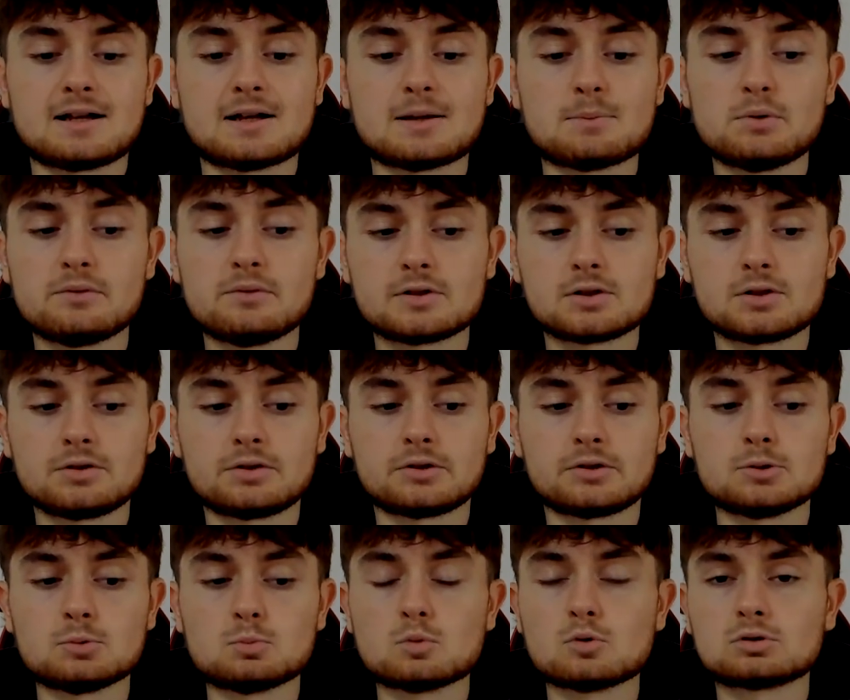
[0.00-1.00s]
Moving on
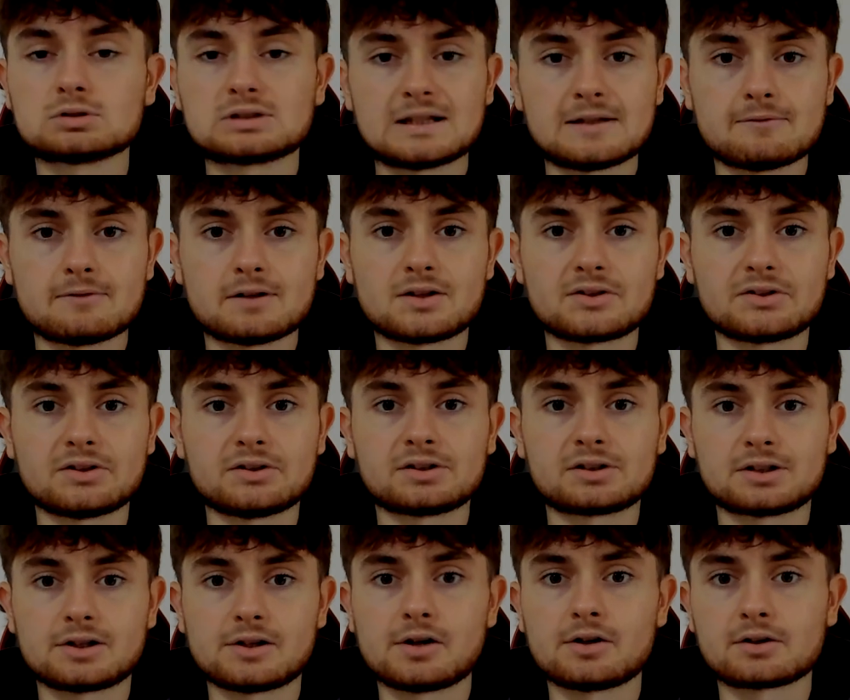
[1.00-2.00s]
to Wardley versus
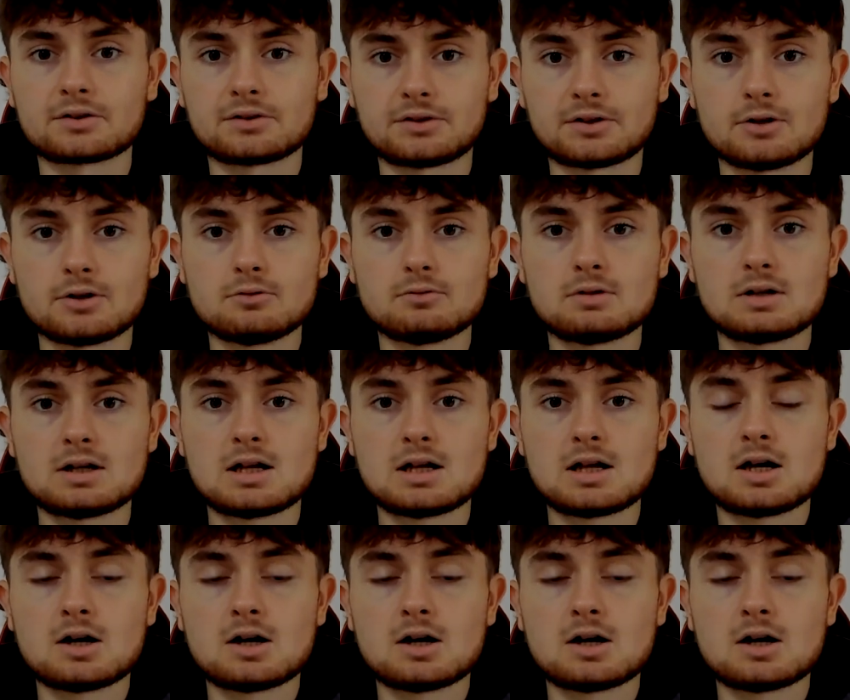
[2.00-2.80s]
Clark 2.